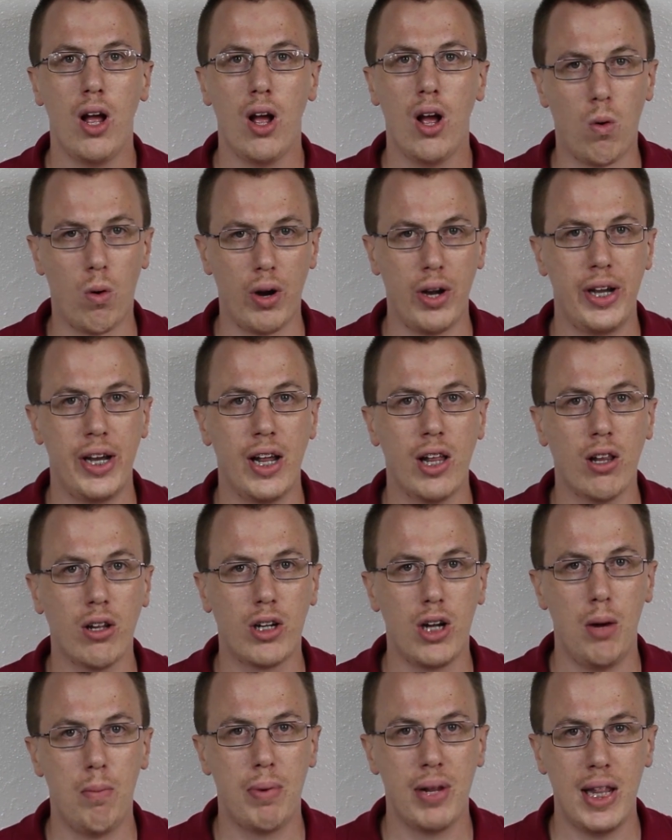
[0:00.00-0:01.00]
or any other
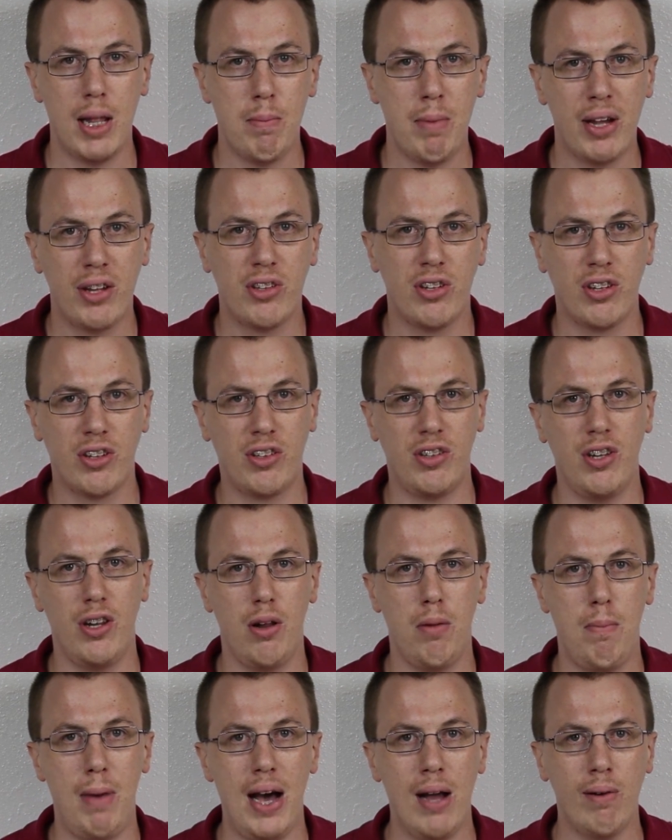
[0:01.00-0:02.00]
company that makes an
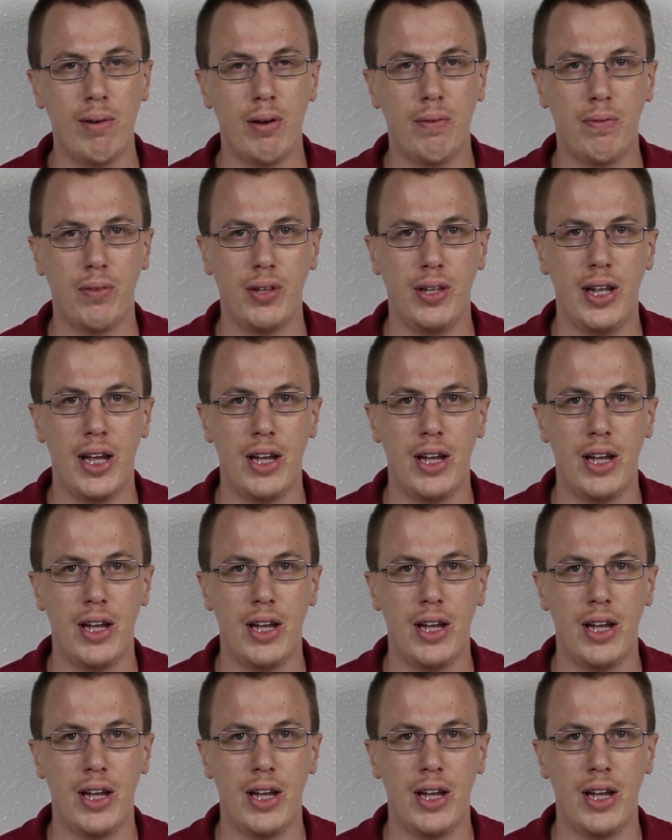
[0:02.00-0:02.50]
extended battery for the